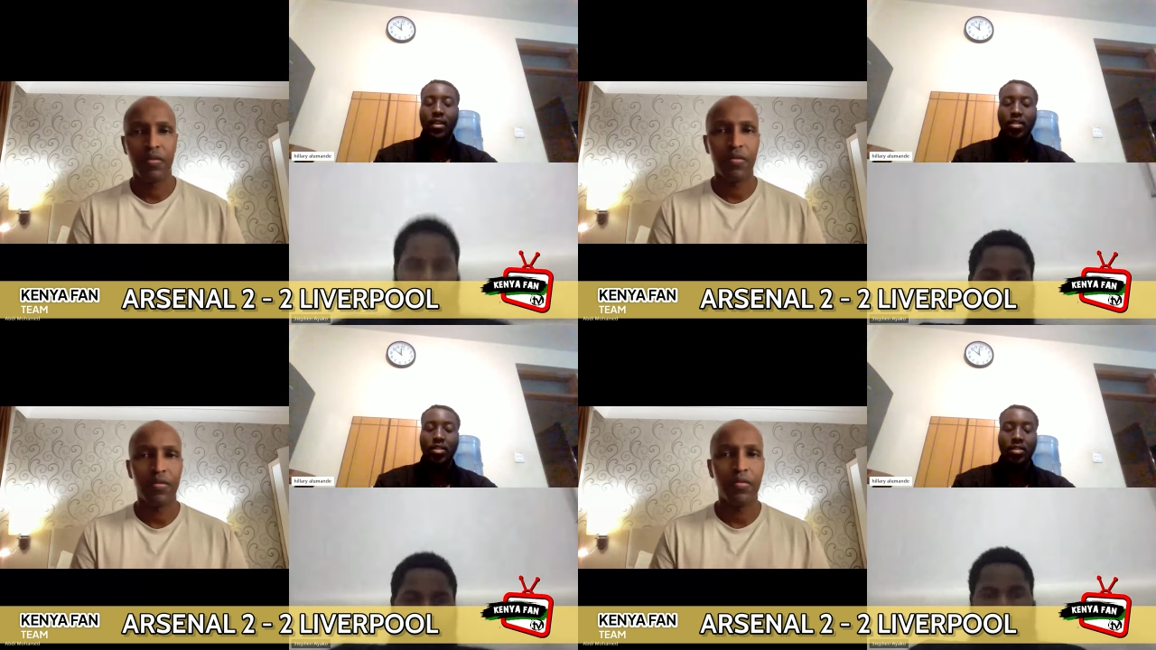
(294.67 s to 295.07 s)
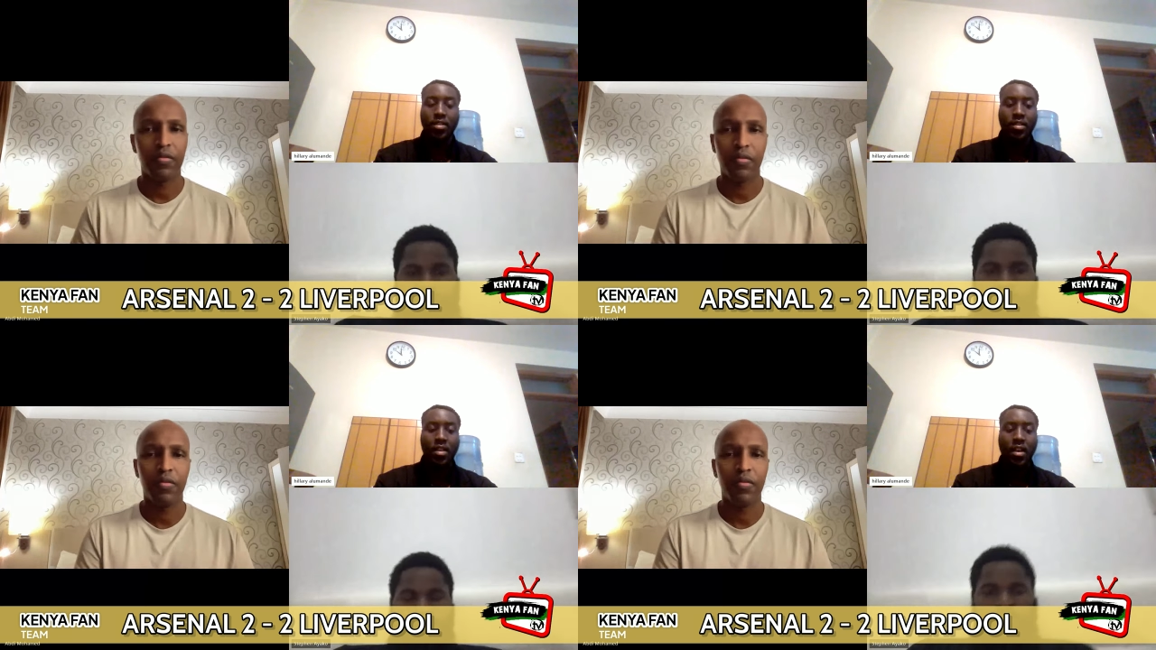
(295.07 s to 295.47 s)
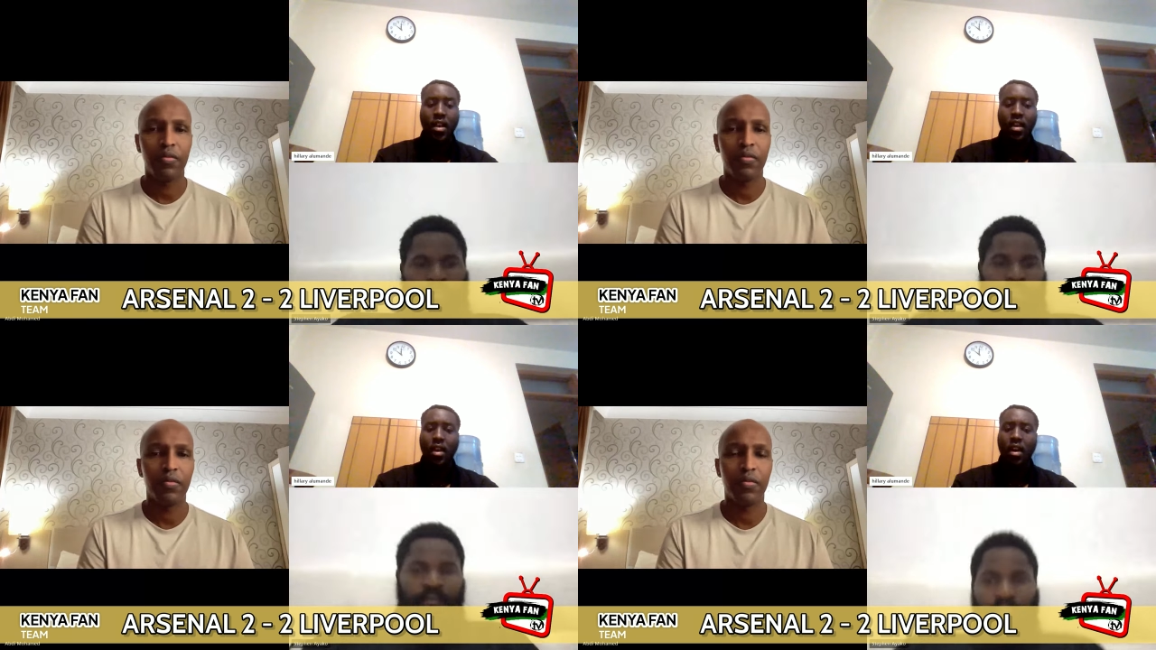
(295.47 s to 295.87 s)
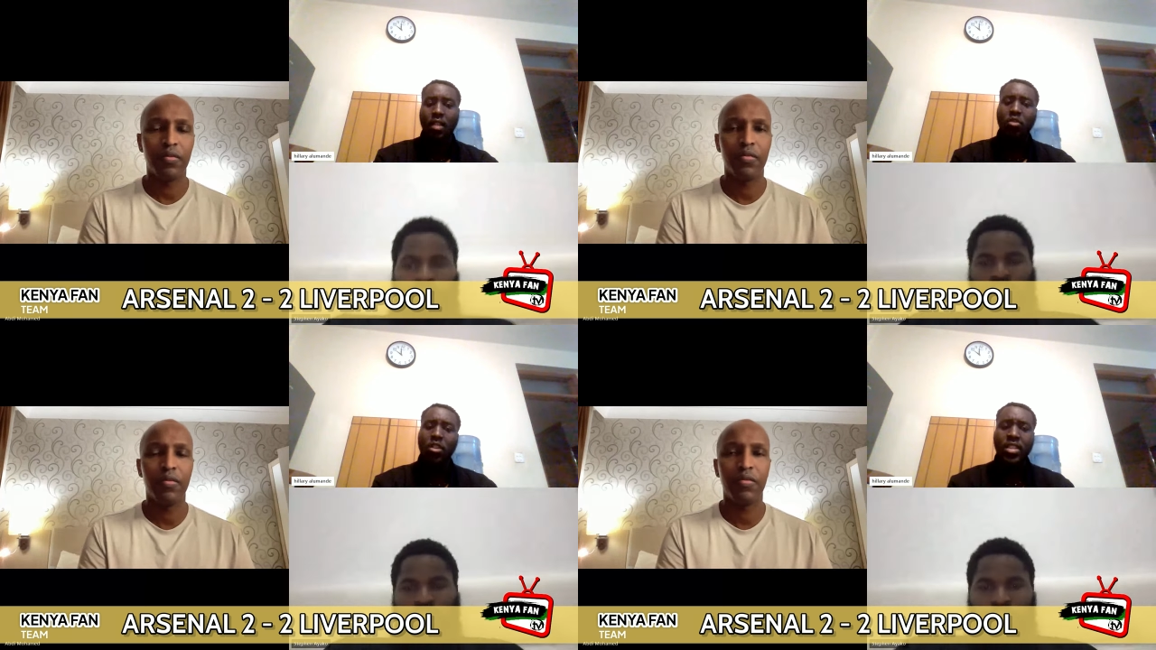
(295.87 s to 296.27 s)
Speaker 1: fixtures. Um,
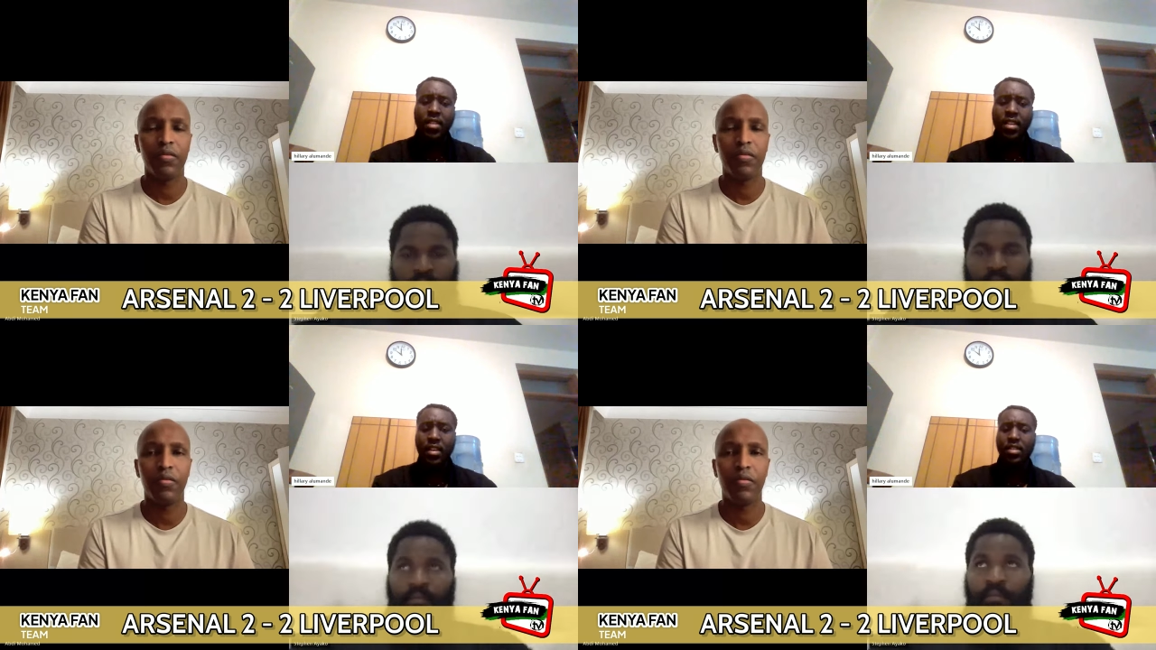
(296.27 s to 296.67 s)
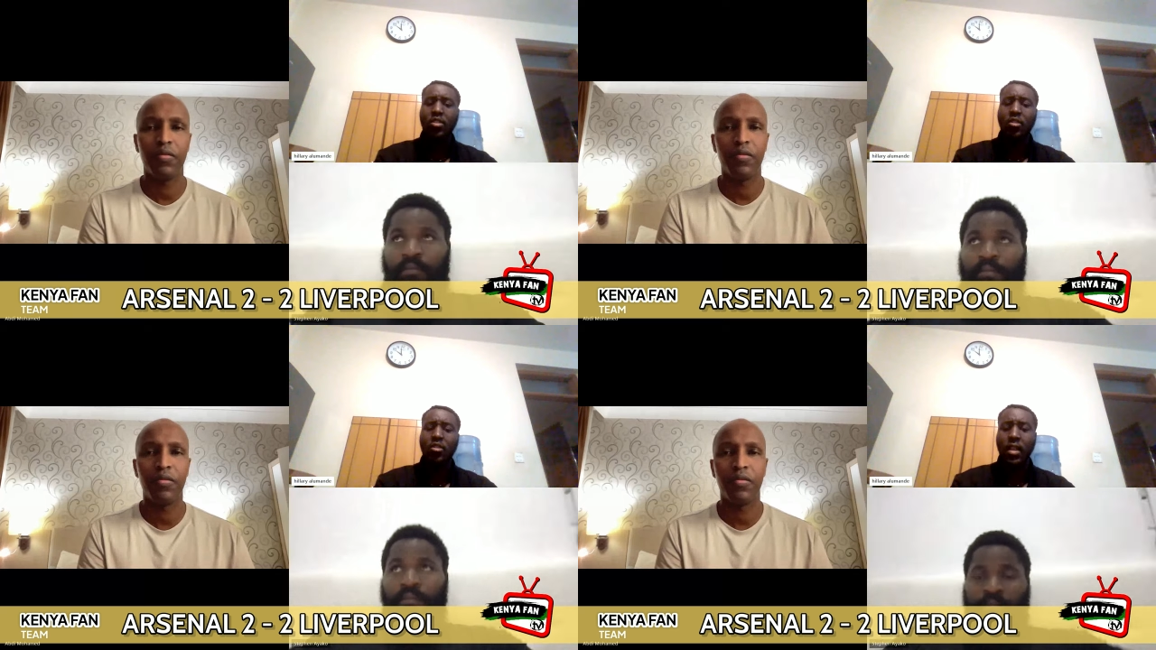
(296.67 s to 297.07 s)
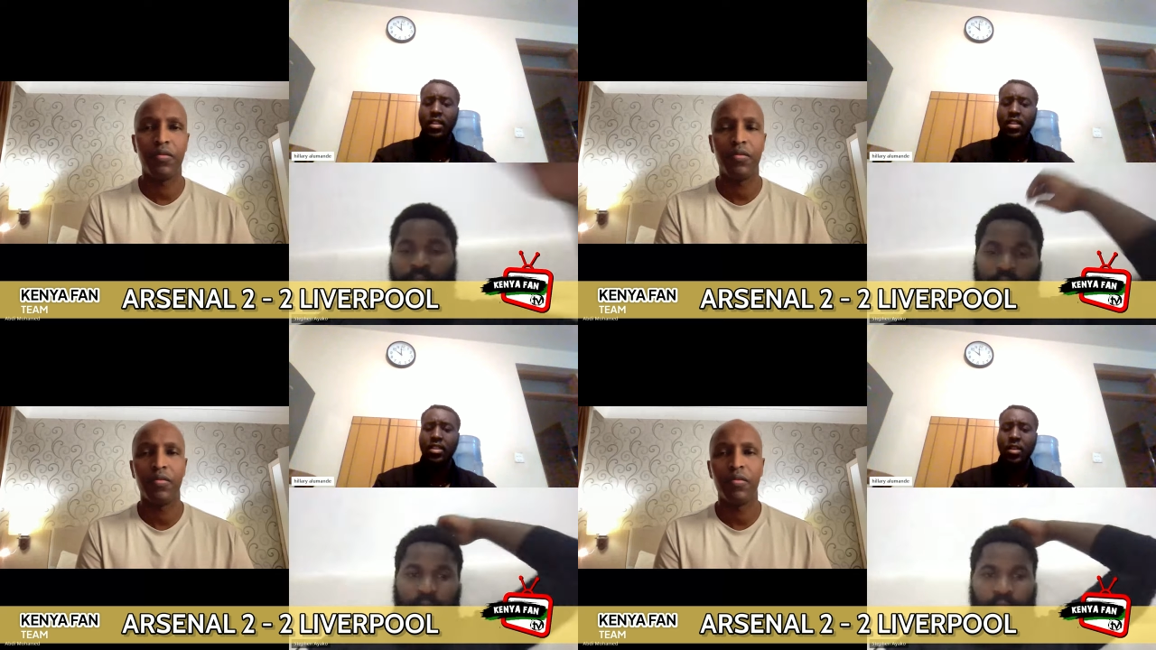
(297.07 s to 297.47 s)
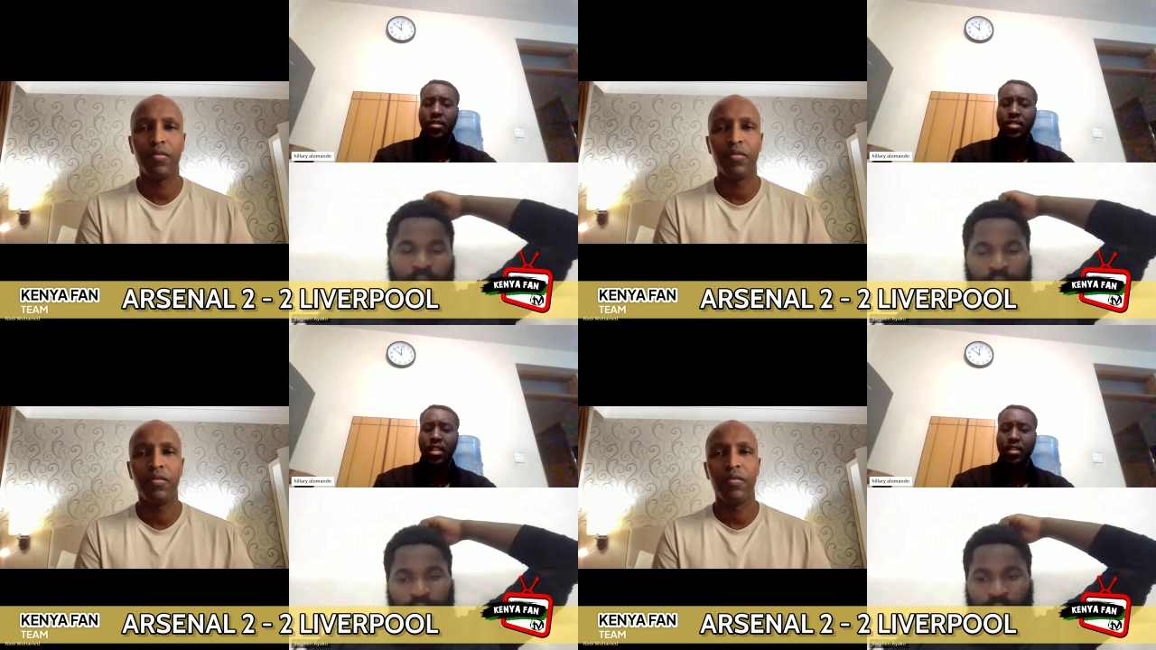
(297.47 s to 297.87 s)
what team did Arsenal play in the
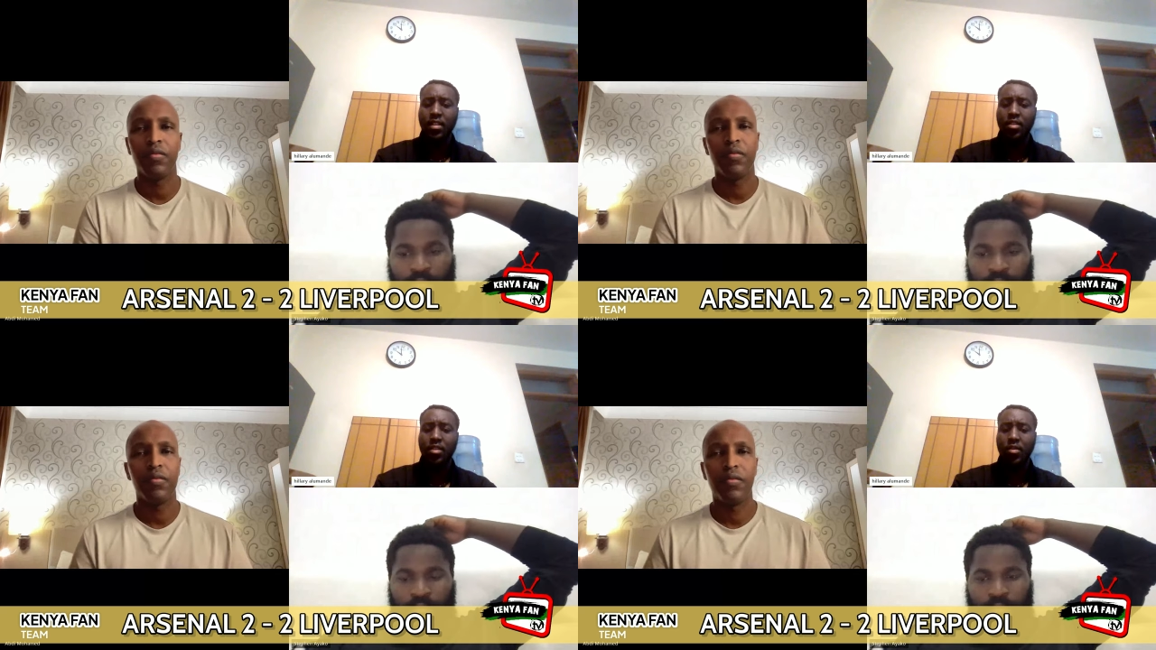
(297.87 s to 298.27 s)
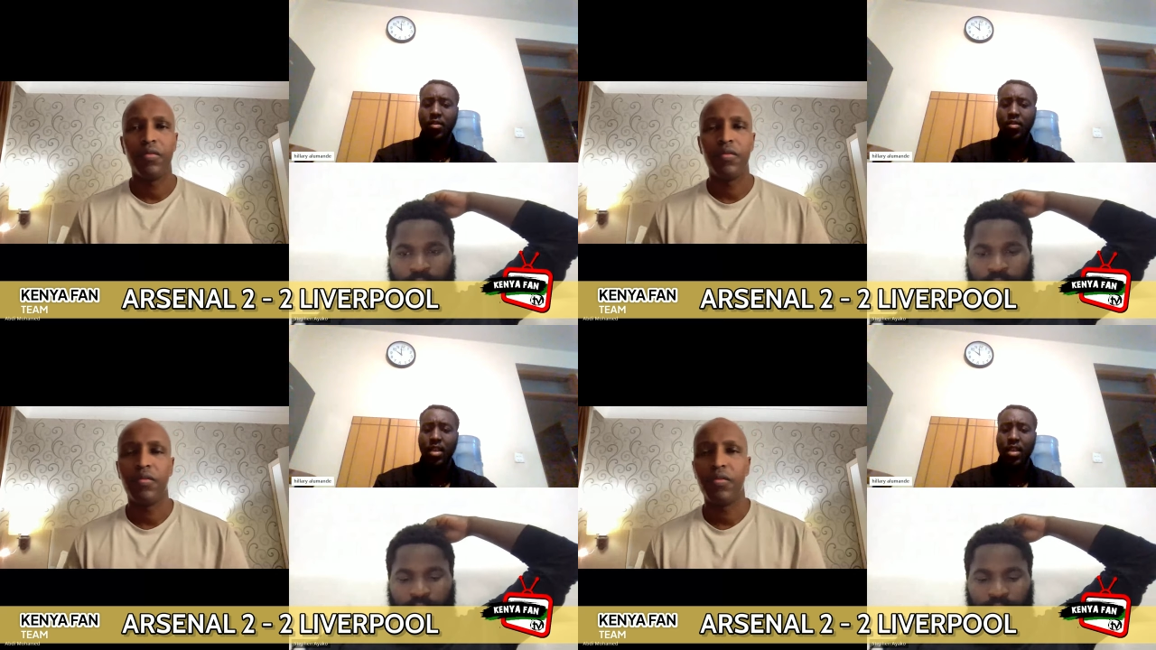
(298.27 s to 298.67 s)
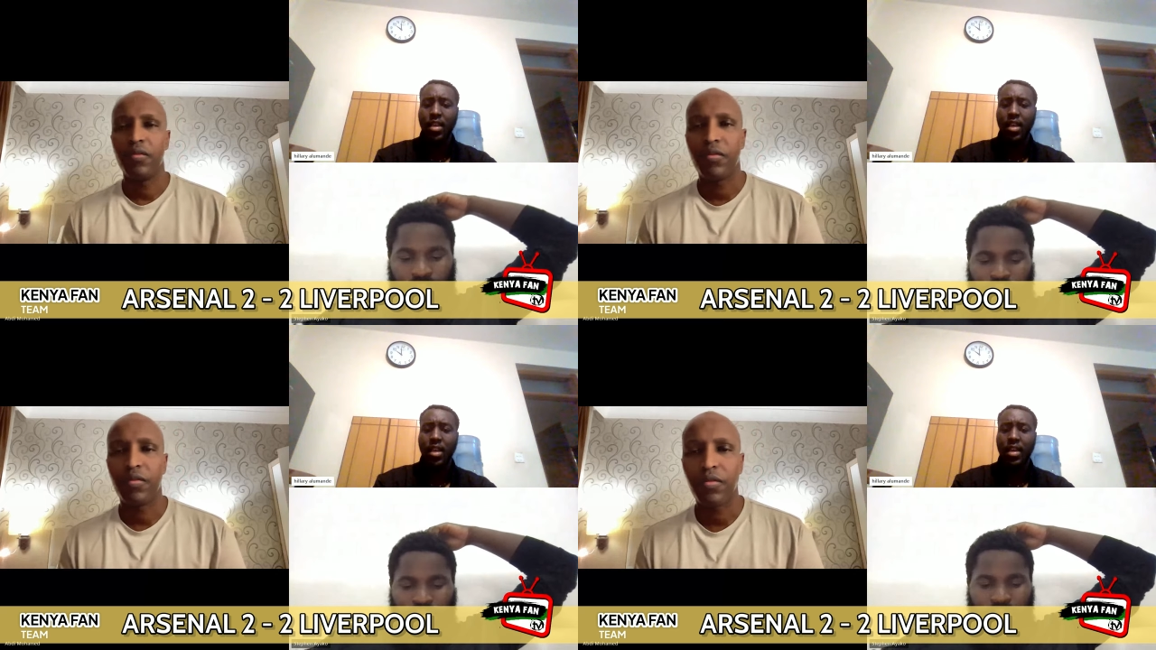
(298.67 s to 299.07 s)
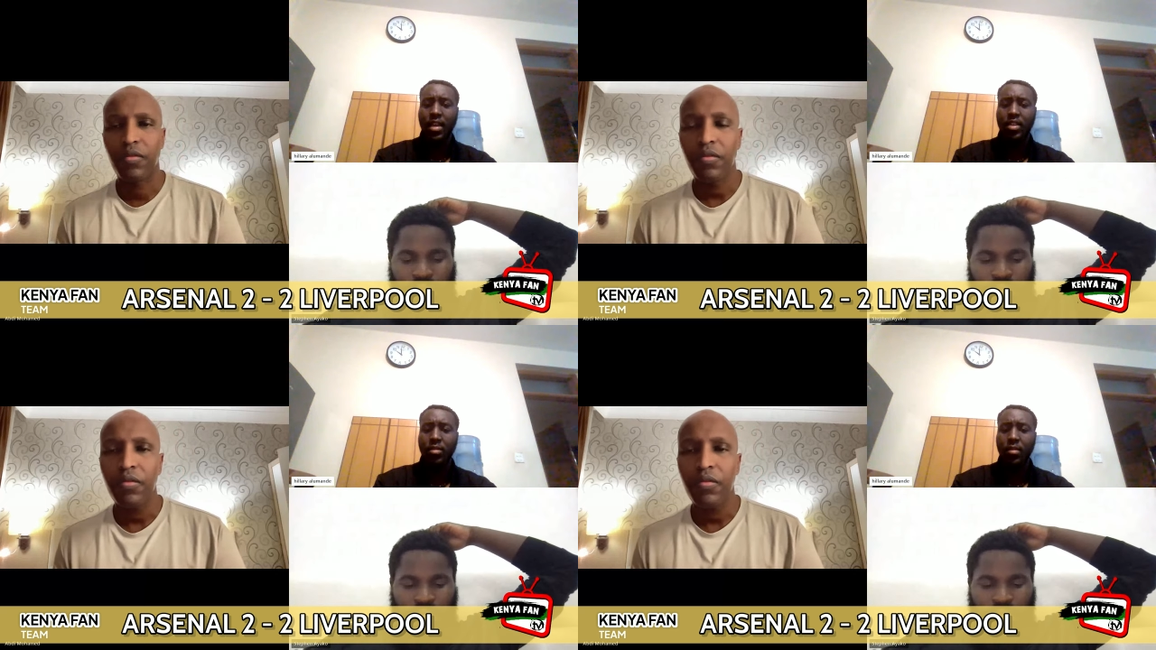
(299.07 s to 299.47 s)
Champions League this week? I
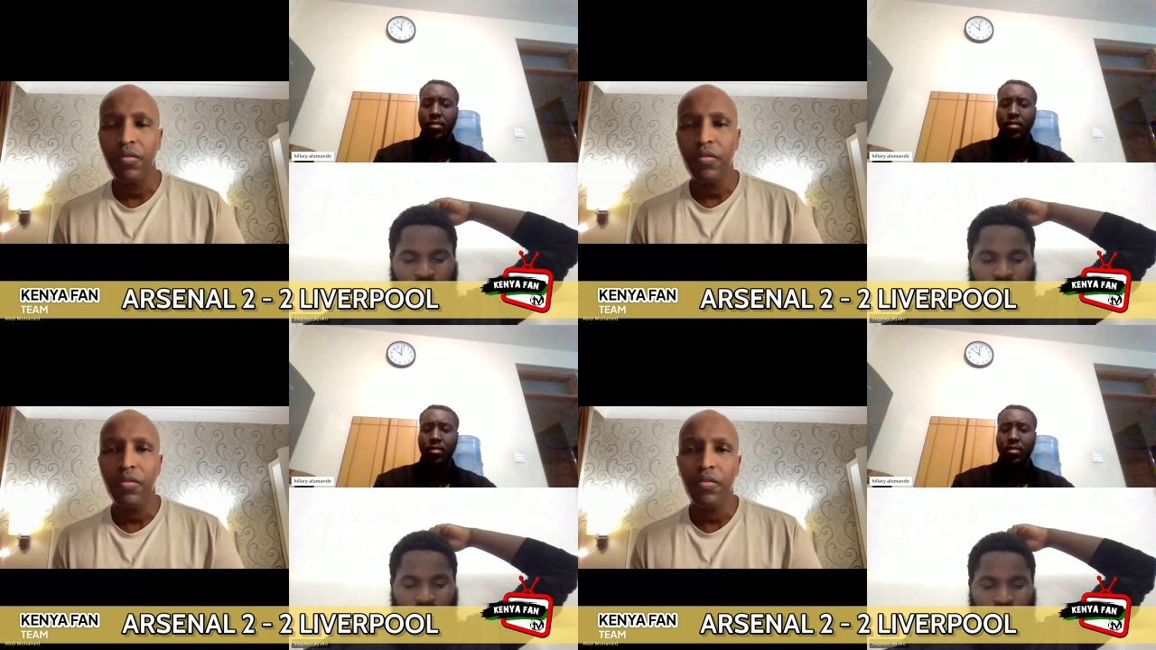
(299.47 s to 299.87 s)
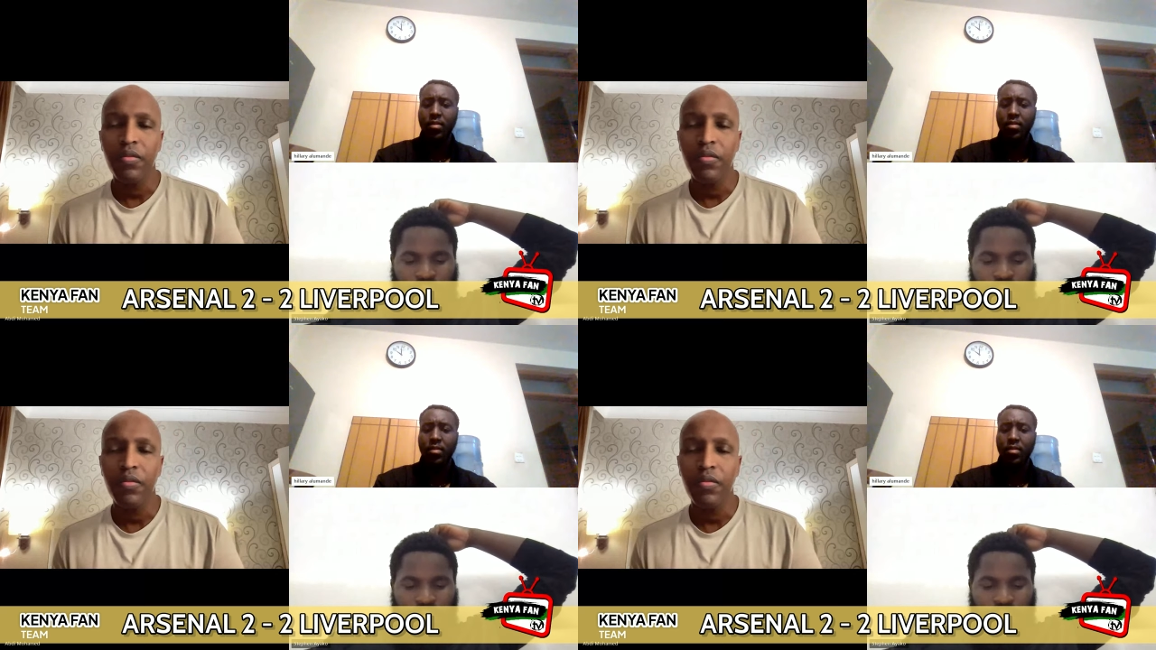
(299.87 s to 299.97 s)
can't remember.